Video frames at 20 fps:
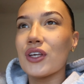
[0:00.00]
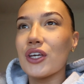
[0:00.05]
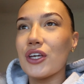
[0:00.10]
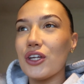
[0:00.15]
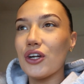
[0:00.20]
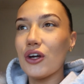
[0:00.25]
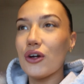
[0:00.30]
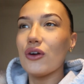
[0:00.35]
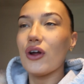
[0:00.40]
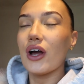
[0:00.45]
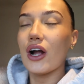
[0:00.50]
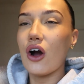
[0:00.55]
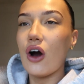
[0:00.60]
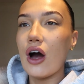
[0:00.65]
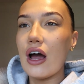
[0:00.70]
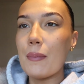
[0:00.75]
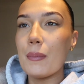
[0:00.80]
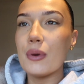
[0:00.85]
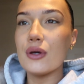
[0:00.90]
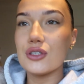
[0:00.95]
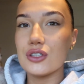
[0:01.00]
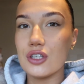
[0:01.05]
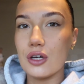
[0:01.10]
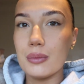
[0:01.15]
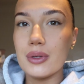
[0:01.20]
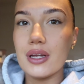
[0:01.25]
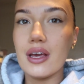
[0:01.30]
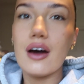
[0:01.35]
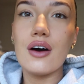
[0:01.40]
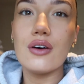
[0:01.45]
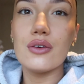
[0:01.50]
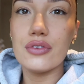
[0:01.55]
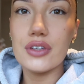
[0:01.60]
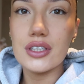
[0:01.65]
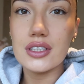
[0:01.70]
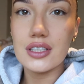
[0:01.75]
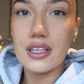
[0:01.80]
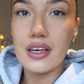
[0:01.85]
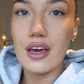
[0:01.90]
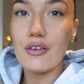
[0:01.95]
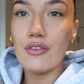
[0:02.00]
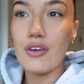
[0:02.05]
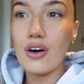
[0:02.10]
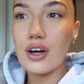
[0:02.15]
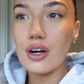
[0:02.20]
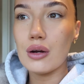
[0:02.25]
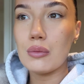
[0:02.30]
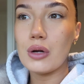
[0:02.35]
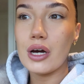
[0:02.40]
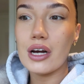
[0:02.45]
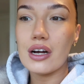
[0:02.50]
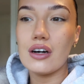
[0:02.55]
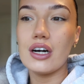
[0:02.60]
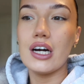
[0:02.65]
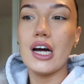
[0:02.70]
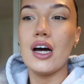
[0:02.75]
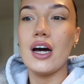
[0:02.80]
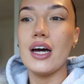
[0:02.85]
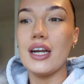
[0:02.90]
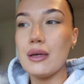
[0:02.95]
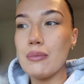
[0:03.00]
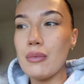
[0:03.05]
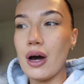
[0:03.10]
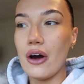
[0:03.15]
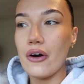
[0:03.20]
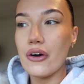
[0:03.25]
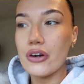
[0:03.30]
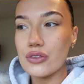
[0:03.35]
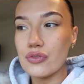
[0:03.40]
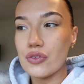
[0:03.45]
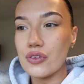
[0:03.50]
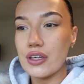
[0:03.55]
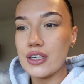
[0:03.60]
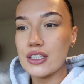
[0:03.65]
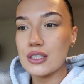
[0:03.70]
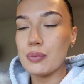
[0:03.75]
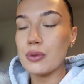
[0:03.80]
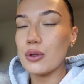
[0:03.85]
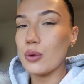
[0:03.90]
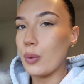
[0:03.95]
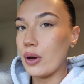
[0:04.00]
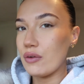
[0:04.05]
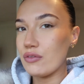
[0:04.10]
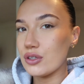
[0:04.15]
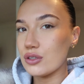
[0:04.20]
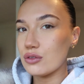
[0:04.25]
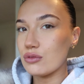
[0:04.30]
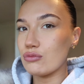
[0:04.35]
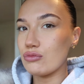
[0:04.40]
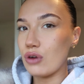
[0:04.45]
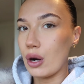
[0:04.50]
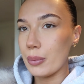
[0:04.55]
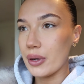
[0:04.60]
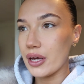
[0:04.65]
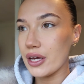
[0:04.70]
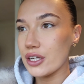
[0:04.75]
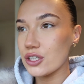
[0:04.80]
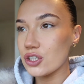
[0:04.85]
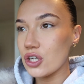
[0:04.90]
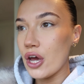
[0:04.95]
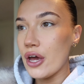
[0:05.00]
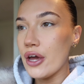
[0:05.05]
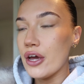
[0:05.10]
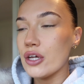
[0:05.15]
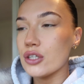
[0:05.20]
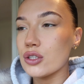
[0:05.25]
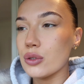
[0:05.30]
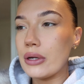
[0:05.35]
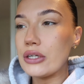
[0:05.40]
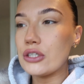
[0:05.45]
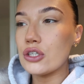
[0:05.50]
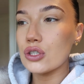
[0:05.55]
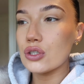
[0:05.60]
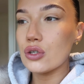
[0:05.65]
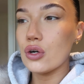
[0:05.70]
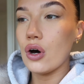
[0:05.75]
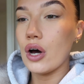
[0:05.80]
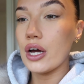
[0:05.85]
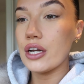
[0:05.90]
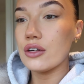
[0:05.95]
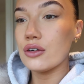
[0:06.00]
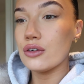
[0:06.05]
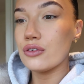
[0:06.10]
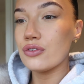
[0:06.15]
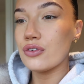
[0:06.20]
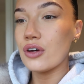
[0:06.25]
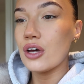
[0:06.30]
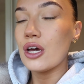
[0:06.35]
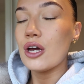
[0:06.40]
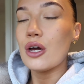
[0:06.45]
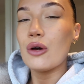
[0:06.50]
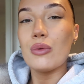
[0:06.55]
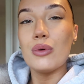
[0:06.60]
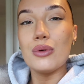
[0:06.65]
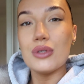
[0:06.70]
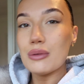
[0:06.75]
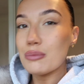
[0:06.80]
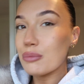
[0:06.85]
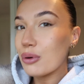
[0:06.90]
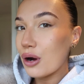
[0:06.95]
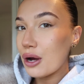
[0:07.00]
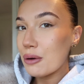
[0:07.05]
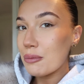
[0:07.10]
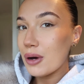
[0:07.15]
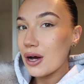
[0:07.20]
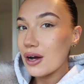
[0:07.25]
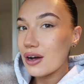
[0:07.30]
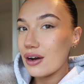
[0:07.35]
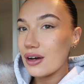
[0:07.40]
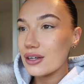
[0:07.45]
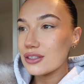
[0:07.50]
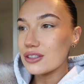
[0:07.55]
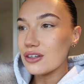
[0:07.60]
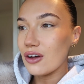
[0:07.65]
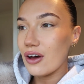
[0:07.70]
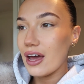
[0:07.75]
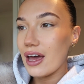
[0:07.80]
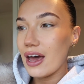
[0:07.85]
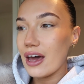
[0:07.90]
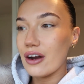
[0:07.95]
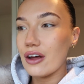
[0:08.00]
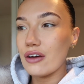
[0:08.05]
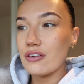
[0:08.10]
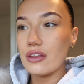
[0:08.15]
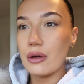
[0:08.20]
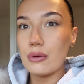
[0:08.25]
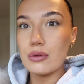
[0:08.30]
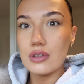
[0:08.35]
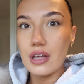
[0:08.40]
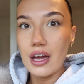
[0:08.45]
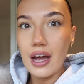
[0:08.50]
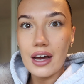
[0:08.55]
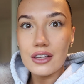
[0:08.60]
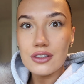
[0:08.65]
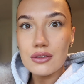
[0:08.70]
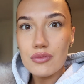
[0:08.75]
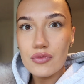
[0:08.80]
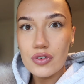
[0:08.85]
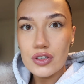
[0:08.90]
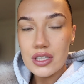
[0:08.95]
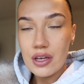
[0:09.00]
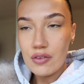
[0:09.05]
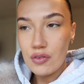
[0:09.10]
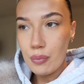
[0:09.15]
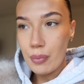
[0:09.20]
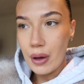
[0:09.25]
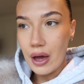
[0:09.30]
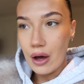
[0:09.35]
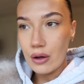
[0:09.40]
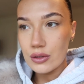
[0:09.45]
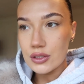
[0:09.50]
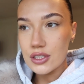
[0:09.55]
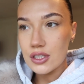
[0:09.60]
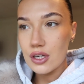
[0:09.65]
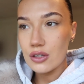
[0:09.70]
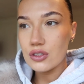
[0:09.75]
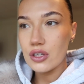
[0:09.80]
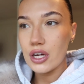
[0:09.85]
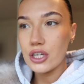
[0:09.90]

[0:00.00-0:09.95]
you know, like I put so many outfits together and I'm like, I need my Uggs for this, but the weather's rubbish. So I just kind of, we was in Primark last night and I, they, was, they had them for seven pounds and I was